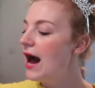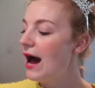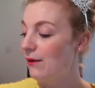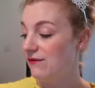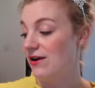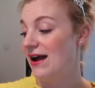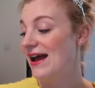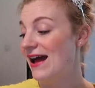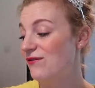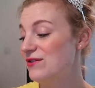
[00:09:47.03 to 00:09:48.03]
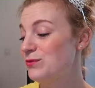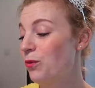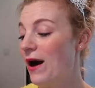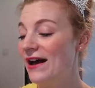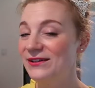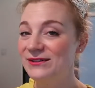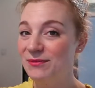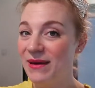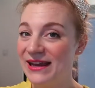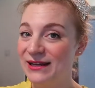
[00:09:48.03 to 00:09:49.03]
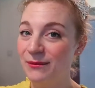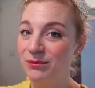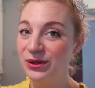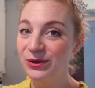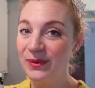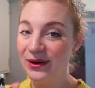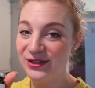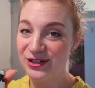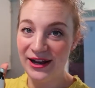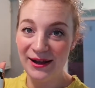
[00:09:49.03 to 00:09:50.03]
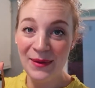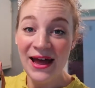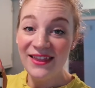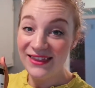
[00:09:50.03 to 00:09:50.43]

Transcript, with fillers: However, I have this wild Maine blueberry jam